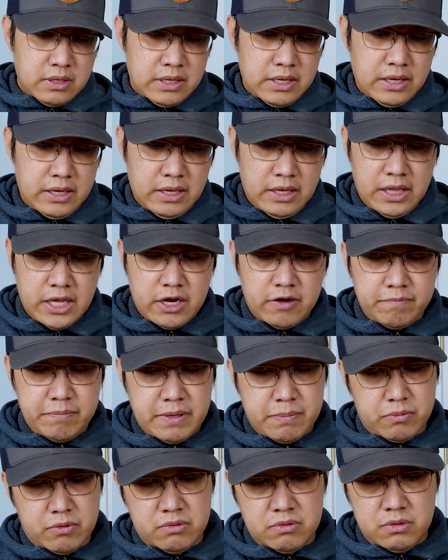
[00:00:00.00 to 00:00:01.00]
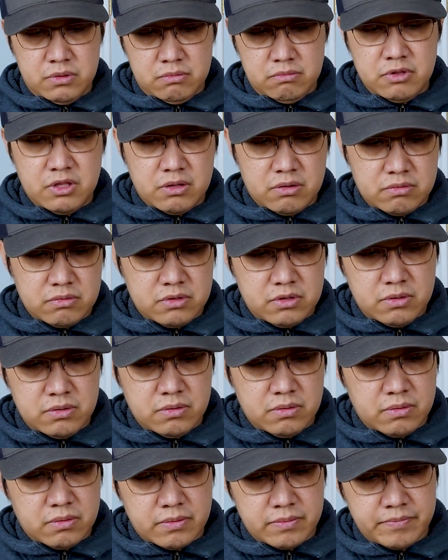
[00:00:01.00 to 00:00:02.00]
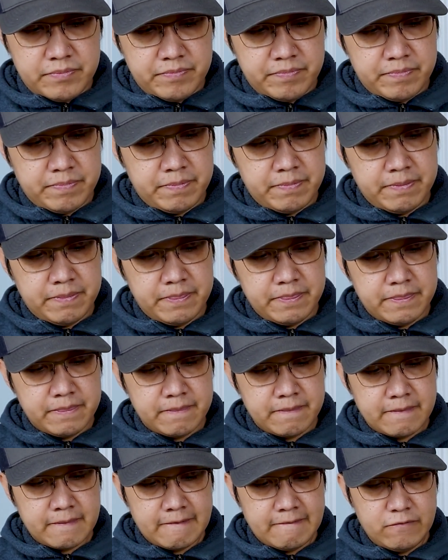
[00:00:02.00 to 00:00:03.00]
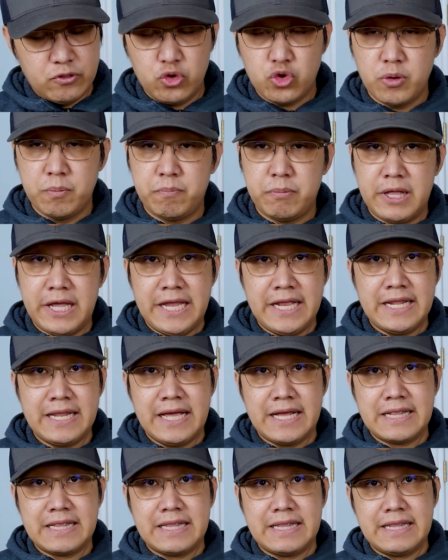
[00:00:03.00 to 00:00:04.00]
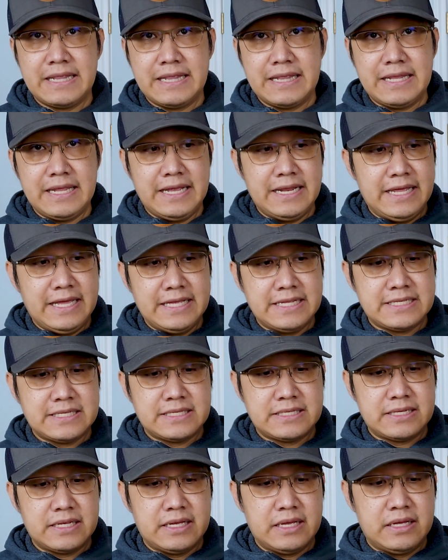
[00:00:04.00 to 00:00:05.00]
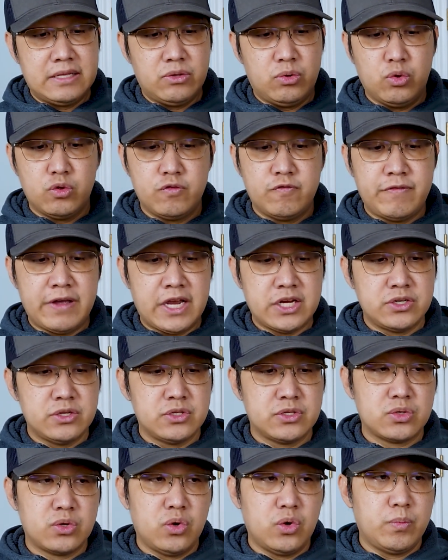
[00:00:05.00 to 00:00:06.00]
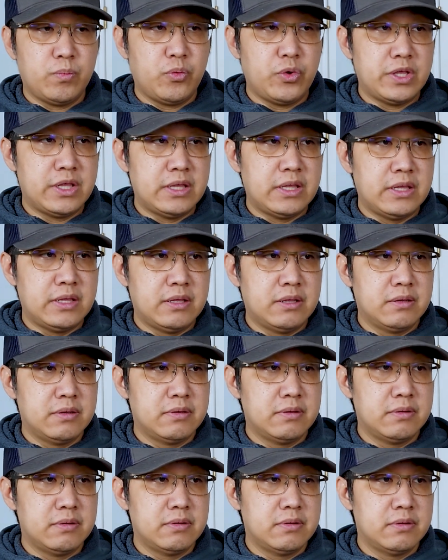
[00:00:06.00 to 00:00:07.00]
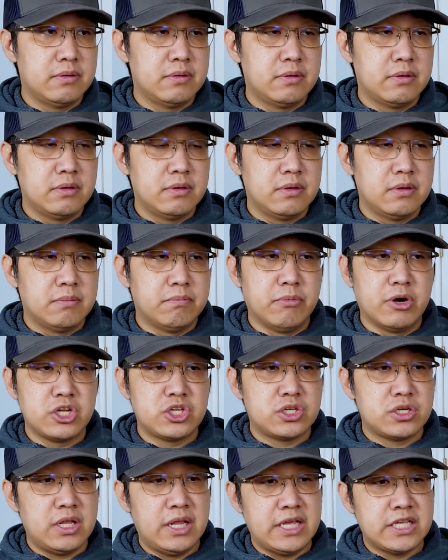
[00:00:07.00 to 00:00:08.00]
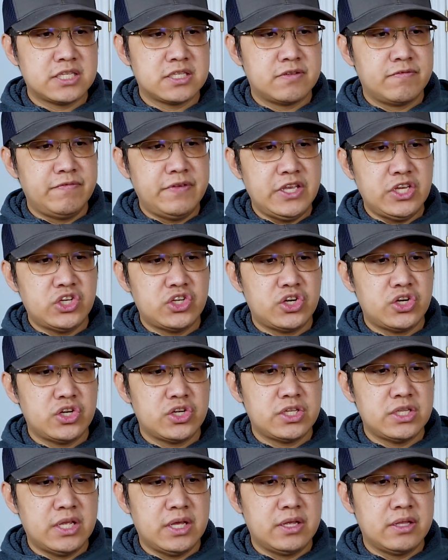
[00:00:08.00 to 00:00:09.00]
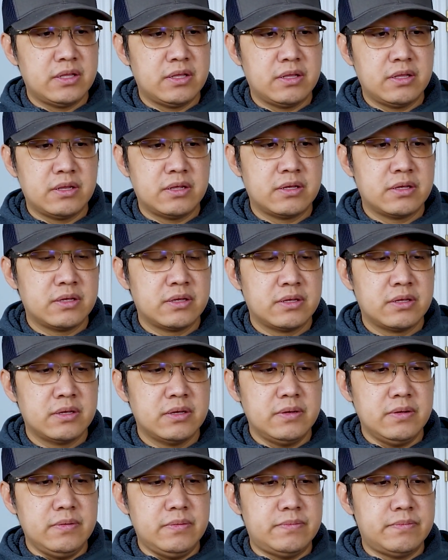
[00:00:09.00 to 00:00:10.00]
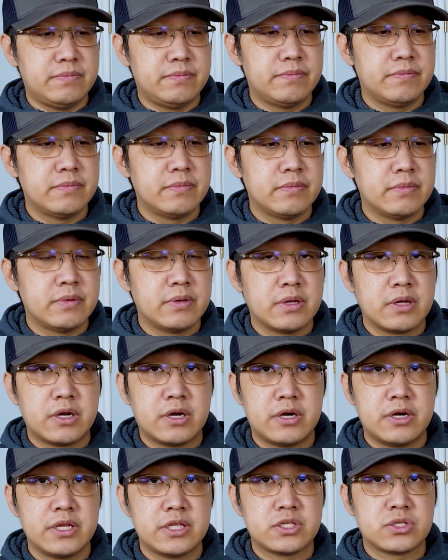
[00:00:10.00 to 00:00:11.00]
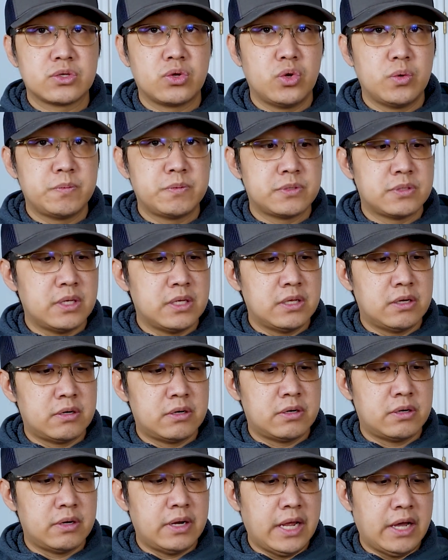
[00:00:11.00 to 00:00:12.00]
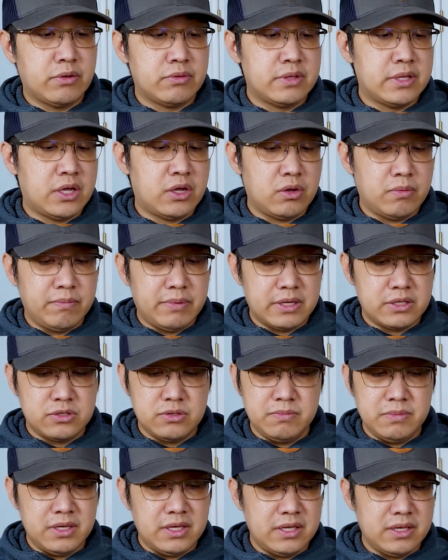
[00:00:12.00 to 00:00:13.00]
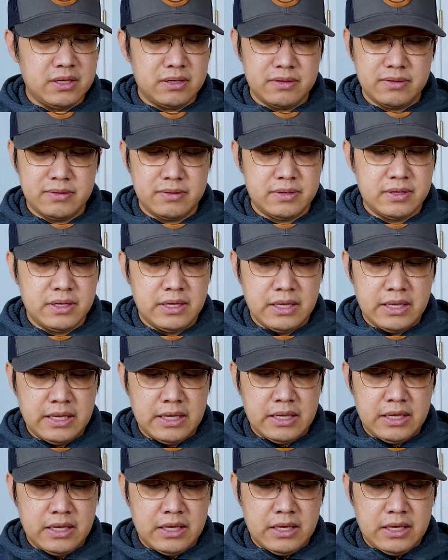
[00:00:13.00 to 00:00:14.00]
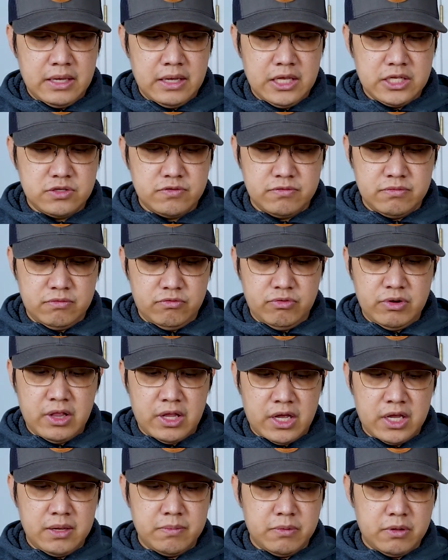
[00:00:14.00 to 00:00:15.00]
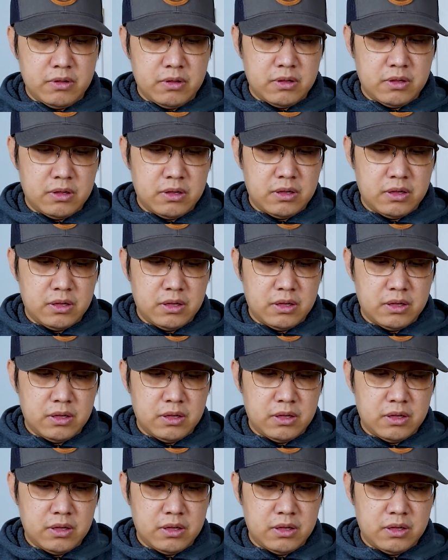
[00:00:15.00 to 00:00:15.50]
a lot of people, you know, do complain that it is an old-fashioned scope with much less features than current scopes that are out now. But to me, it's reliable,